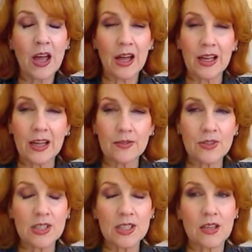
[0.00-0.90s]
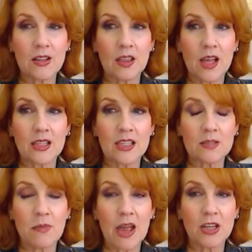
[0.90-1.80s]
I have to say that
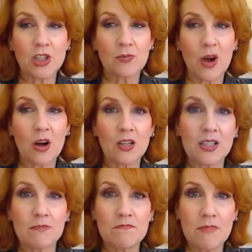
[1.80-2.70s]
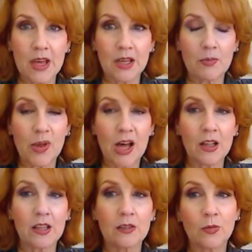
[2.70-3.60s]
Smashbox Mega
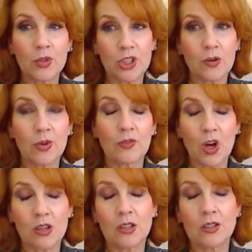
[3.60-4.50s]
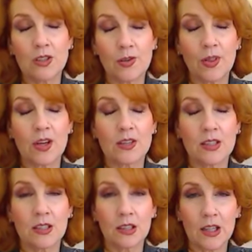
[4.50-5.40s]
Palette, which I would have gotten in
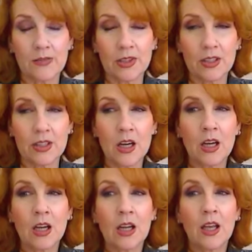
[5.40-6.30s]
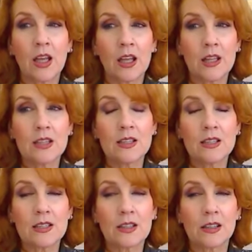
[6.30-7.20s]
2011,
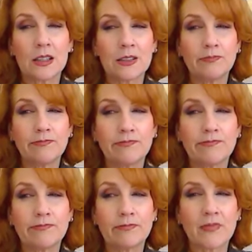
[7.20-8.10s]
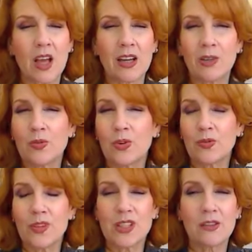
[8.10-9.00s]
is I don't know
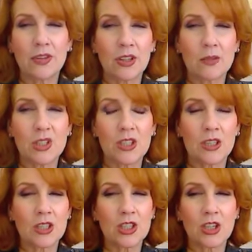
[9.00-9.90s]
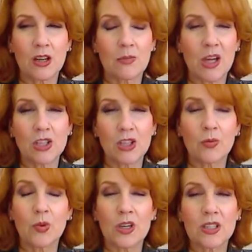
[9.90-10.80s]
if it's even limited edition. I imagine it
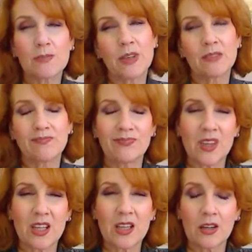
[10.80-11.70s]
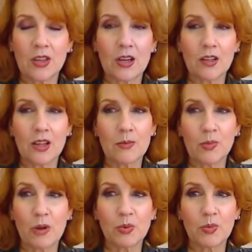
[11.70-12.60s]
was, but yeah, that
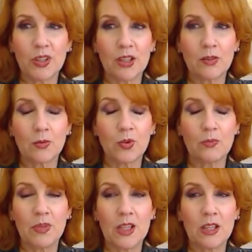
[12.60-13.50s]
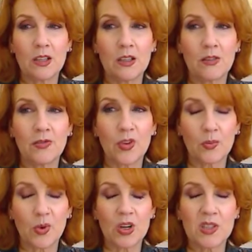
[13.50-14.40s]
probably would be, for the
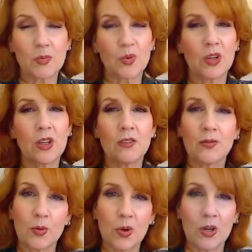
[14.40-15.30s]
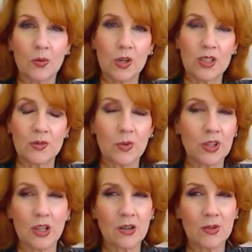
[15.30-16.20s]
price point and for what it was, one
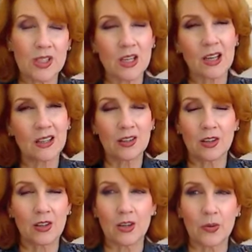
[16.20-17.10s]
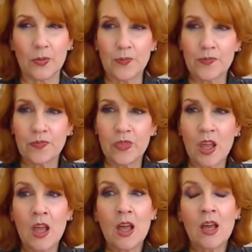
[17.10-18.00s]
that I would say no.
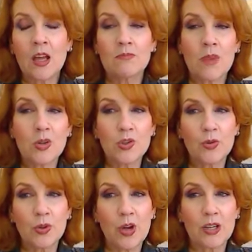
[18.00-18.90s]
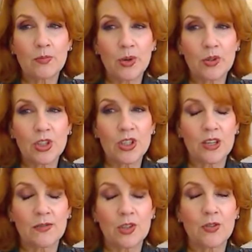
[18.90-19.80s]
Most regretted purchase
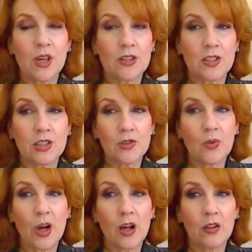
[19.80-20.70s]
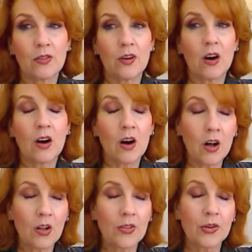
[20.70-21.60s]
of 2012,
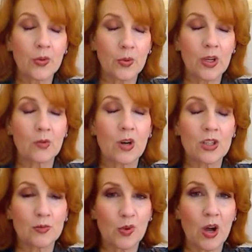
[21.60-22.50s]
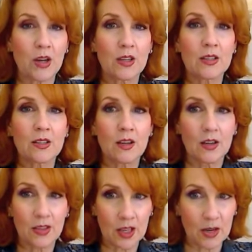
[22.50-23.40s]
all the greenwash product
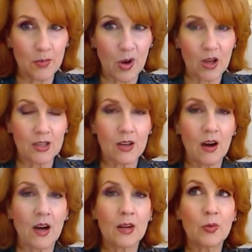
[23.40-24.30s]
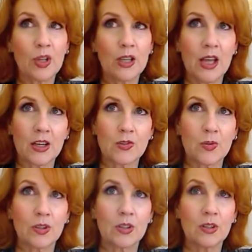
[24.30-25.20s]
that I bought. I went
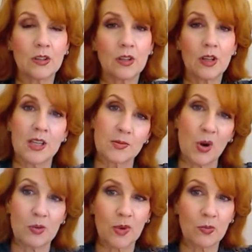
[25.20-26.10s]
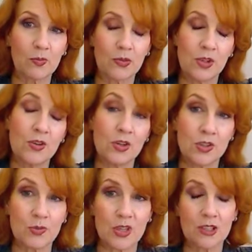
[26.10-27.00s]
natural as part of my New
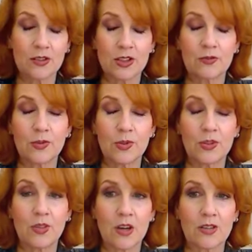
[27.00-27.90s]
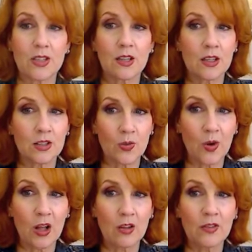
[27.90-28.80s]
Year's resolution for
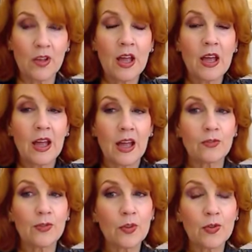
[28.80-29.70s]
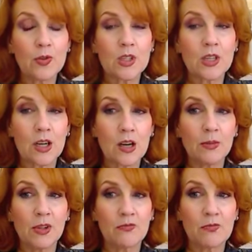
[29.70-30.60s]
2012. And for the first
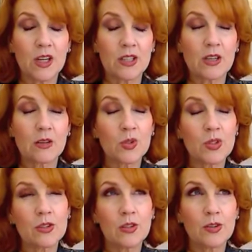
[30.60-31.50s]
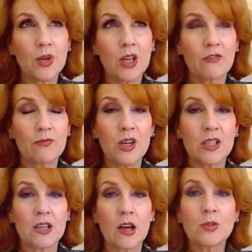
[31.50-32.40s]
couple of months, almost 2.5
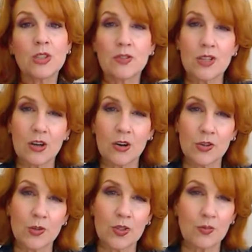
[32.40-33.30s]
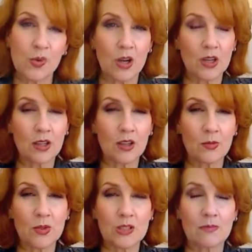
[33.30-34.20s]
months, I was using all sorts of product
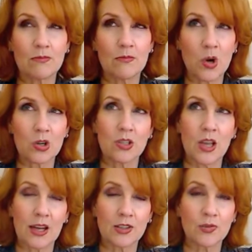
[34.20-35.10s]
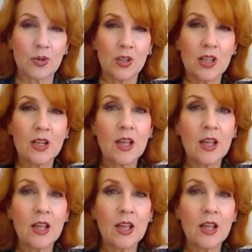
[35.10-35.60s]
that was marked natural,